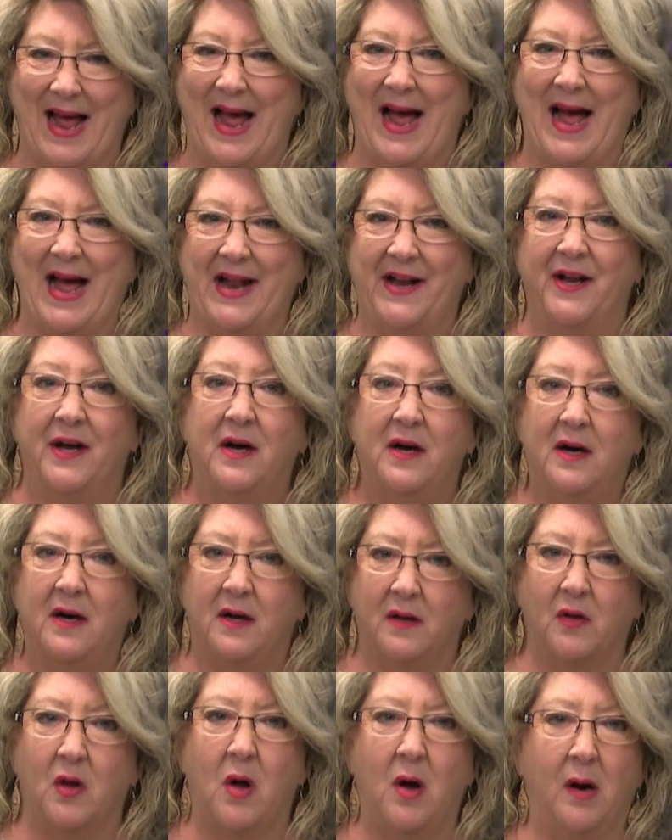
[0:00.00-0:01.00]
had
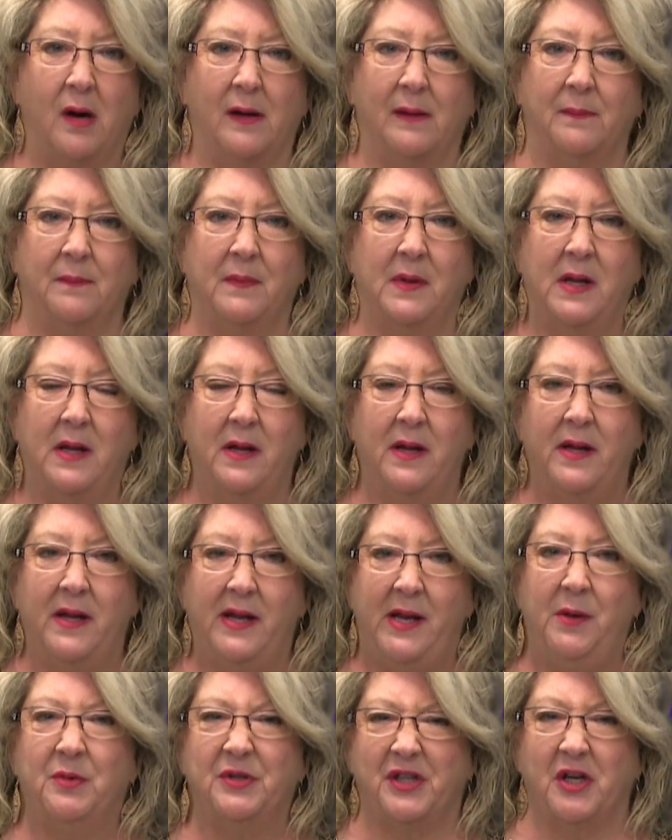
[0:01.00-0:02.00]
alarm.
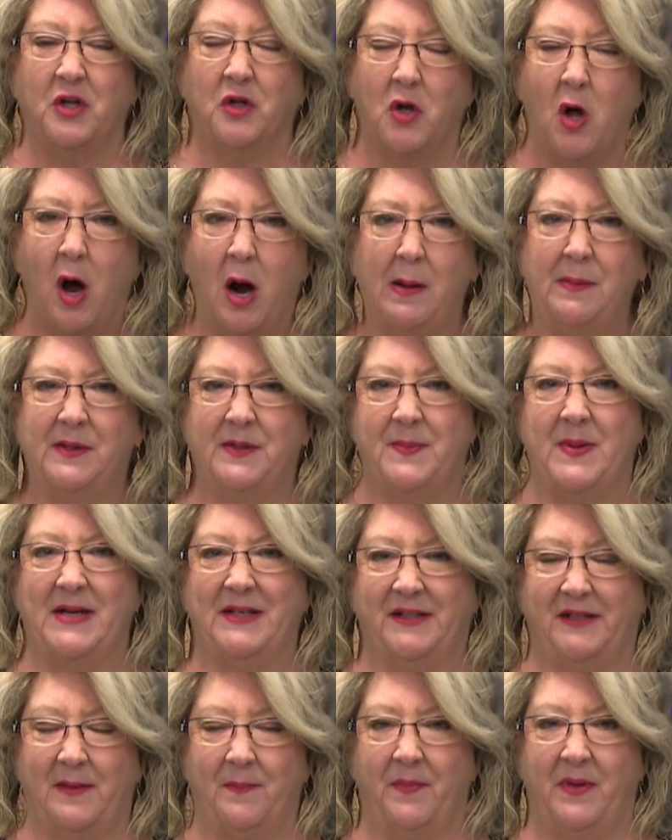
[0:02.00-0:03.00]
He was alarmed
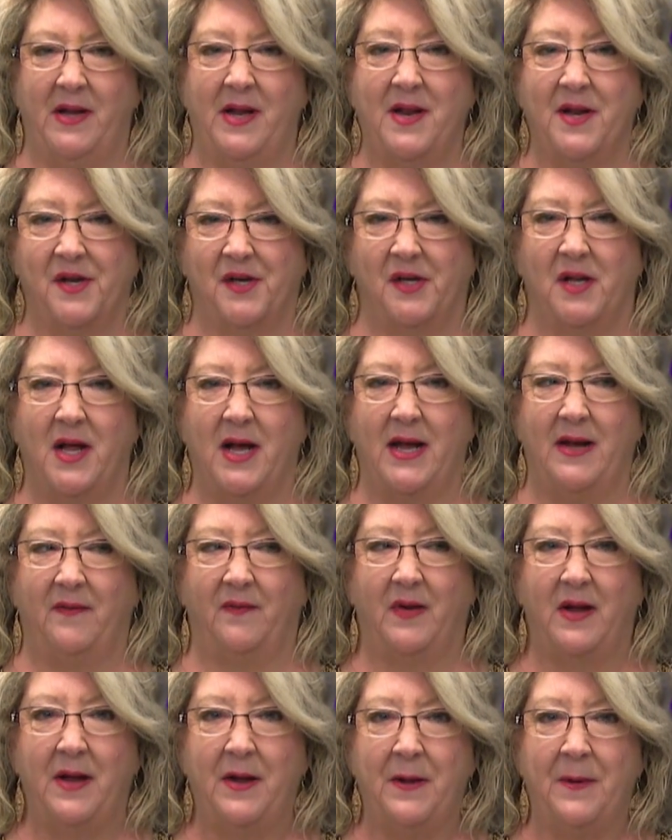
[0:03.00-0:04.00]
by something in his
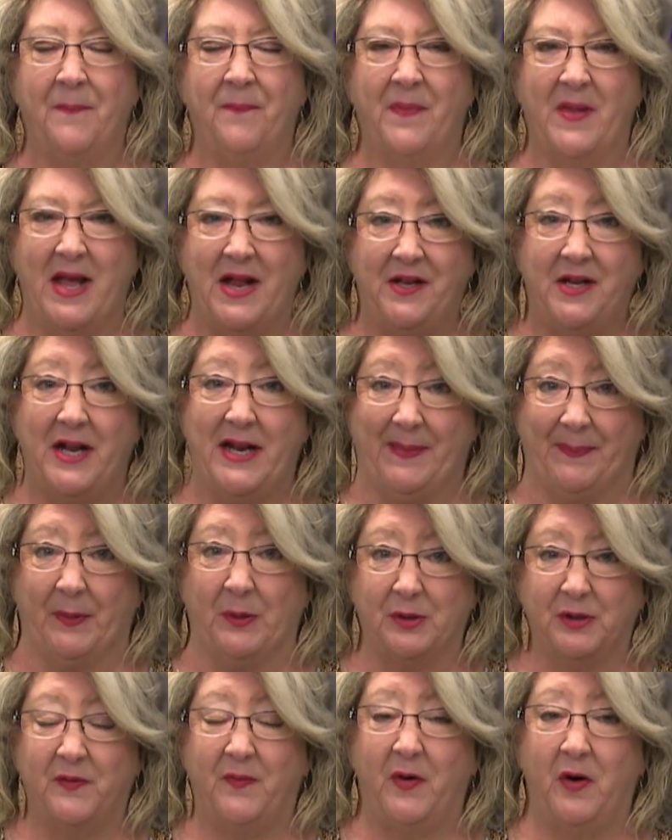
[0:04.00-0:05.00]
life. And yet he
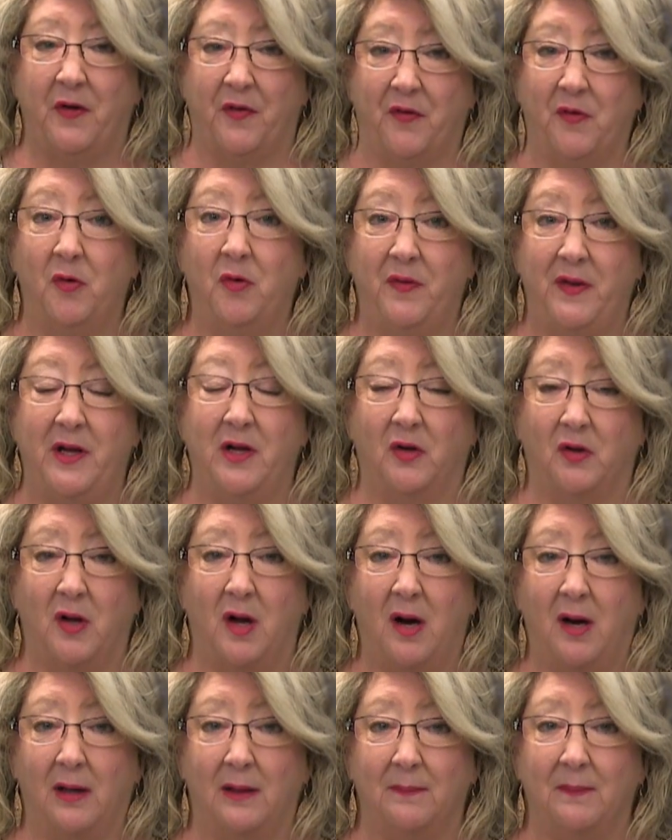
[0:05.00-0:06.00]
persevered through the
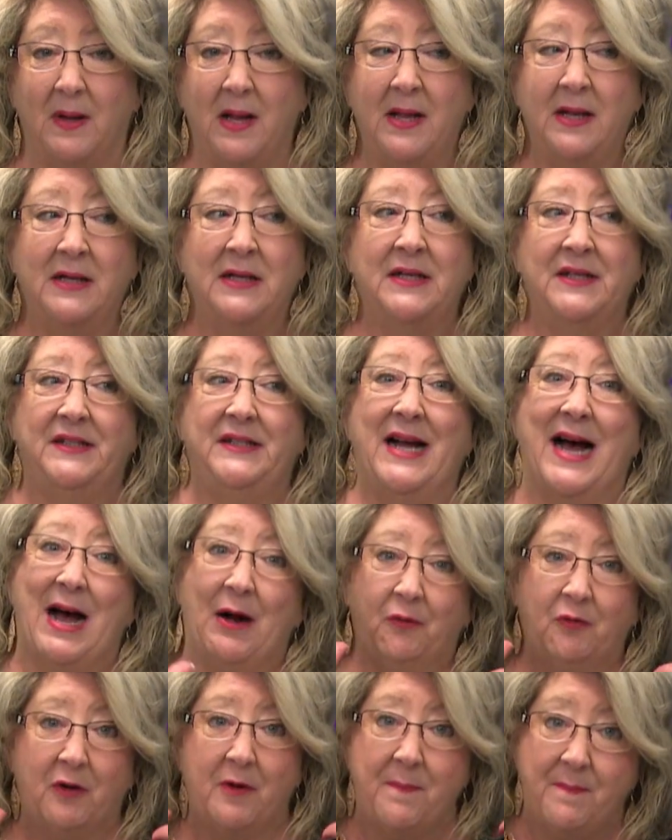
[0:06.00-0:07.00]
alarm. See,
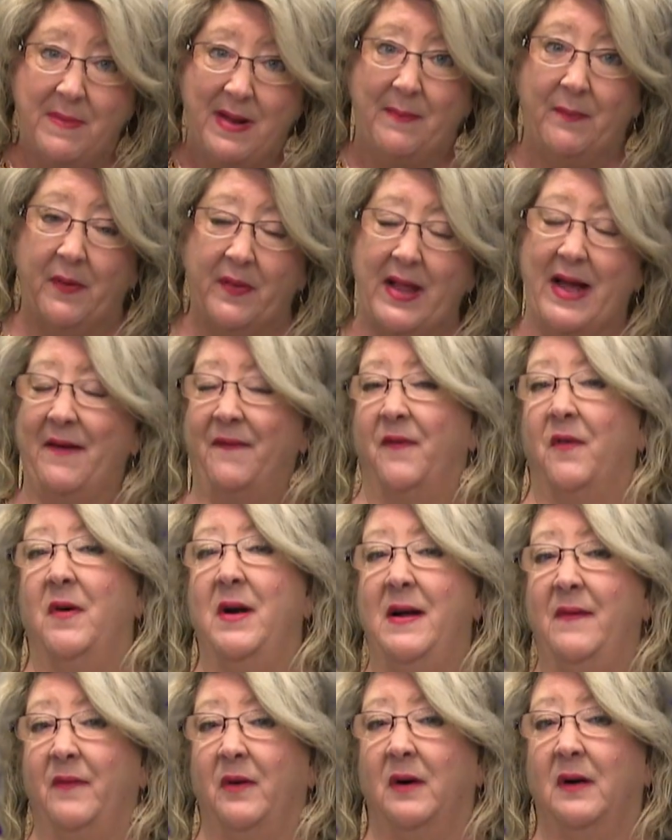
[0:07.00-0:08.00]
I'll remember that
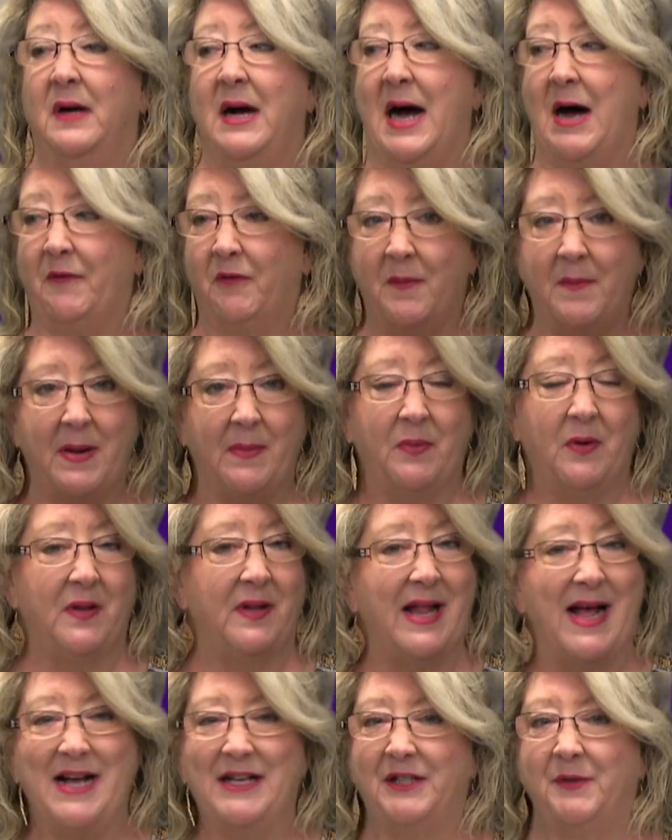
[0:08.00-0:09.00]
forever. I'll remember
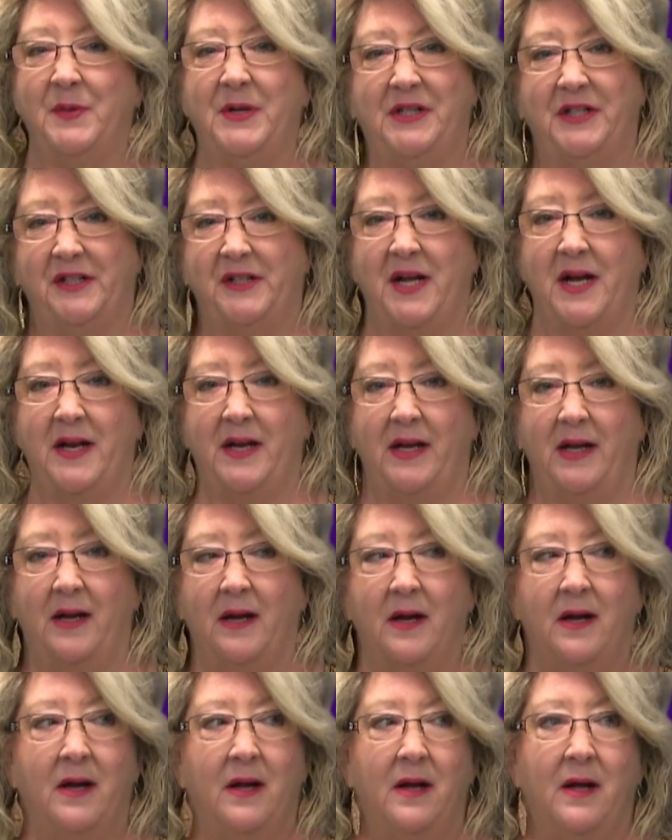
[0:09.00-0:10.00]
last week's
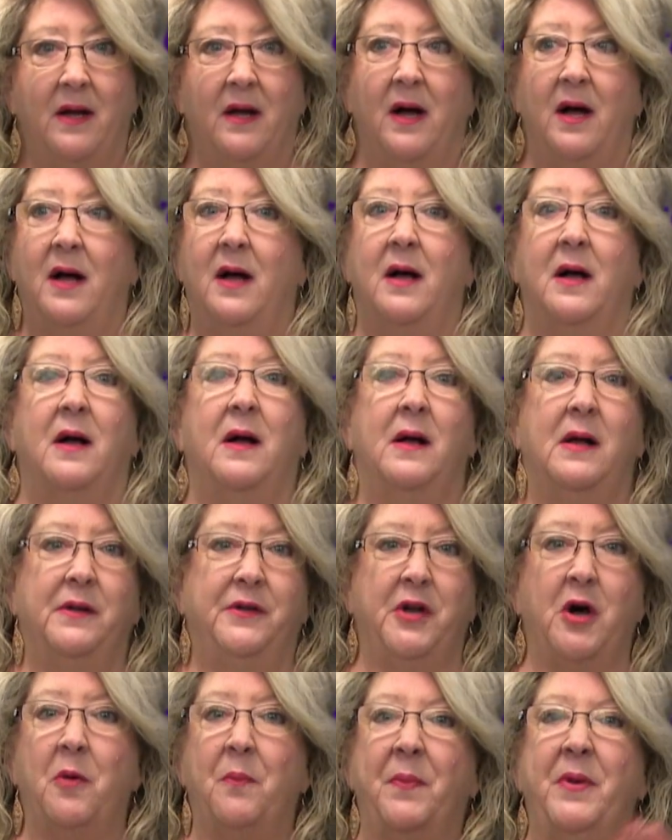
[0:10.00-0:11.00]
study. Uh,
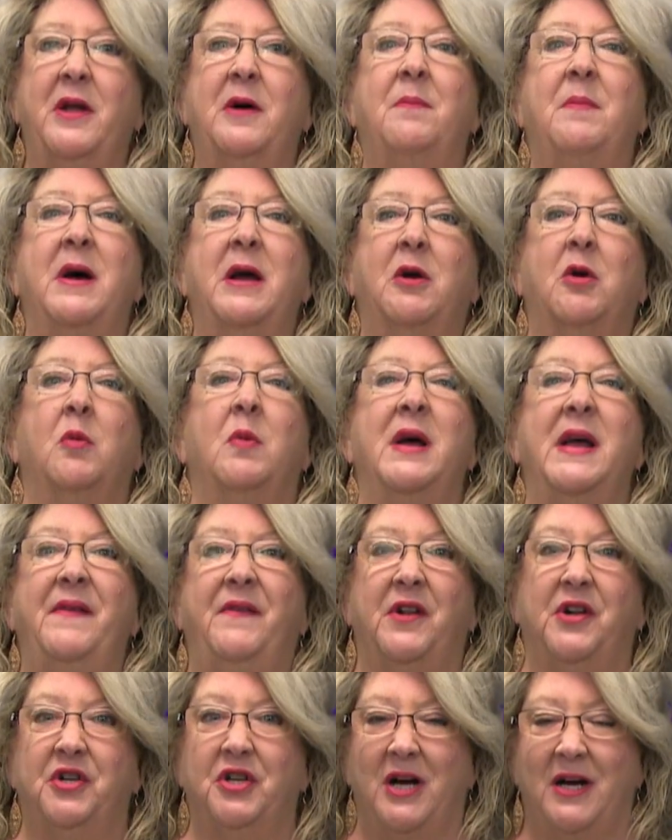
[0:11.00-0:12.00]
don't be a
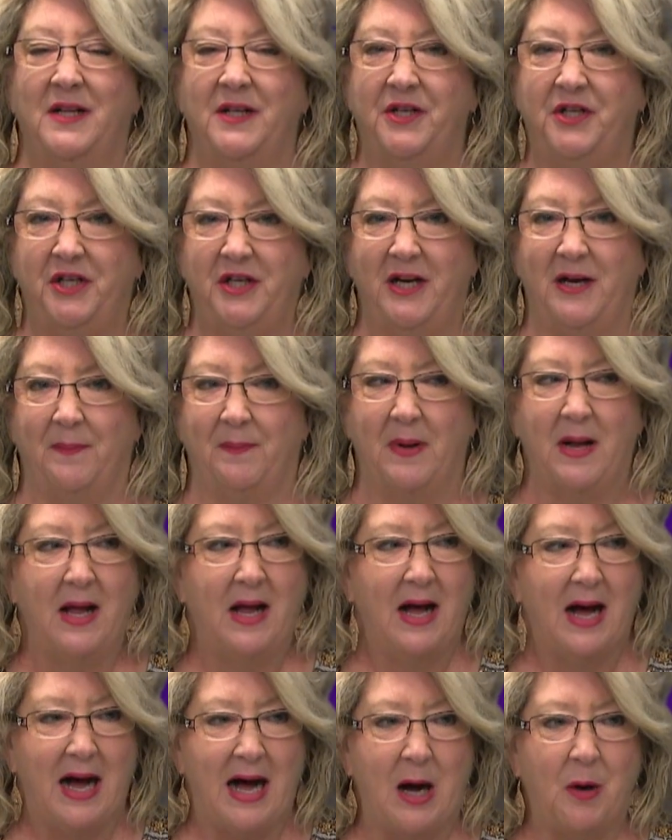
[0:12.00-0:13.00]
microwave chocolate chip.
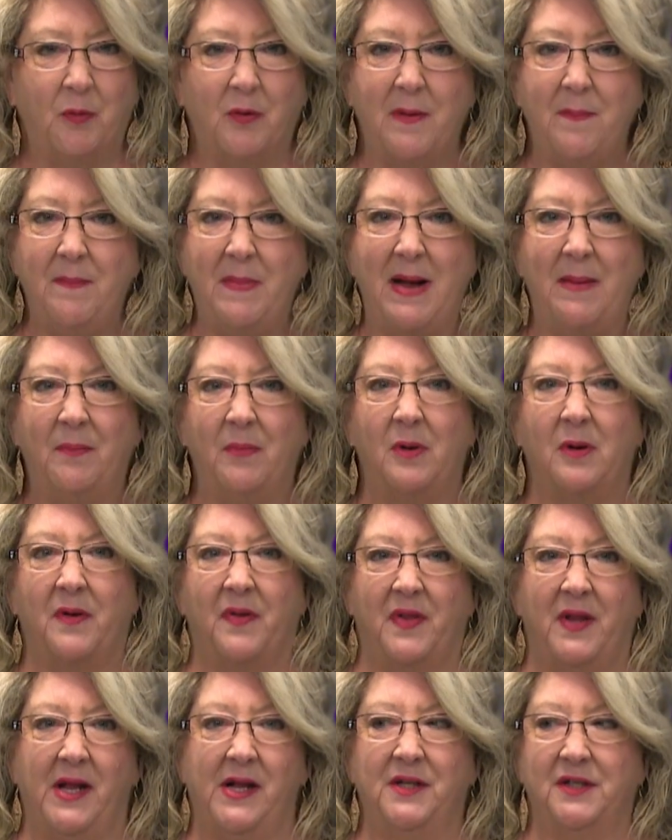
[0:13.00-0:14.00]
I'll remember
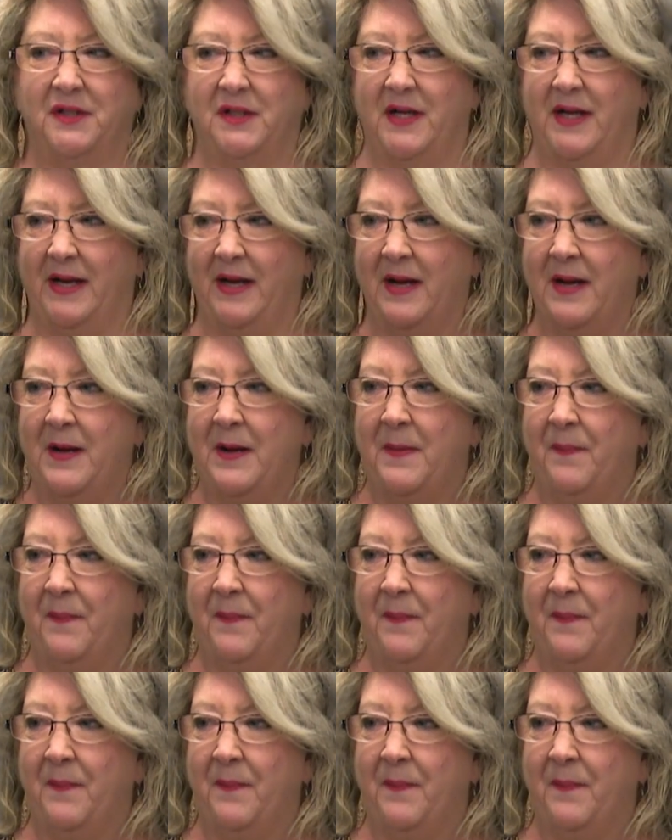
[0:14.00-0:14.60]
things like